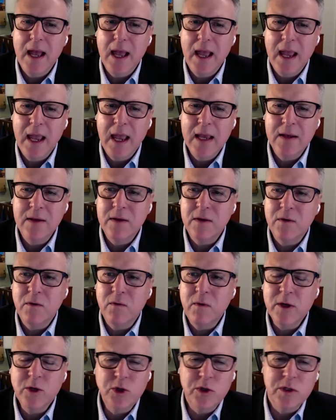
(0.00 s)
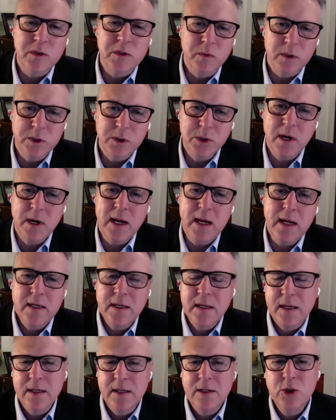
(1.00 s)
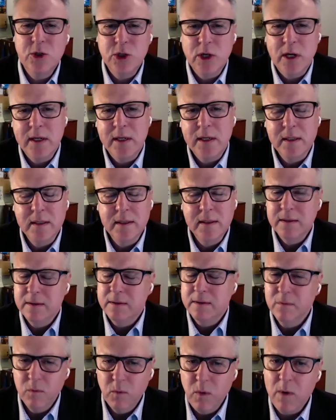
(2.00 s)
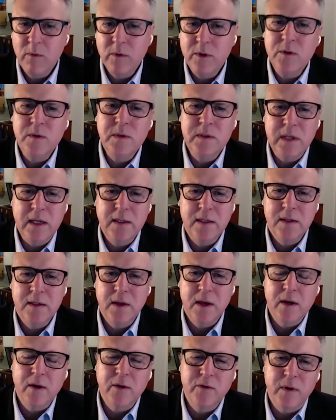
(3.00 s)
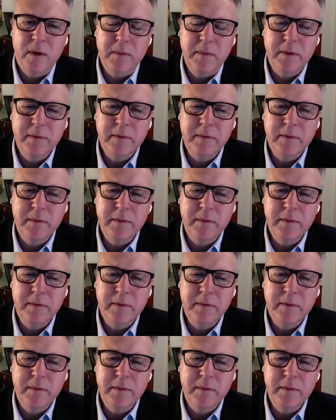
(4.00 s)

and the questions were trade and China. What would you say to Donald Trump?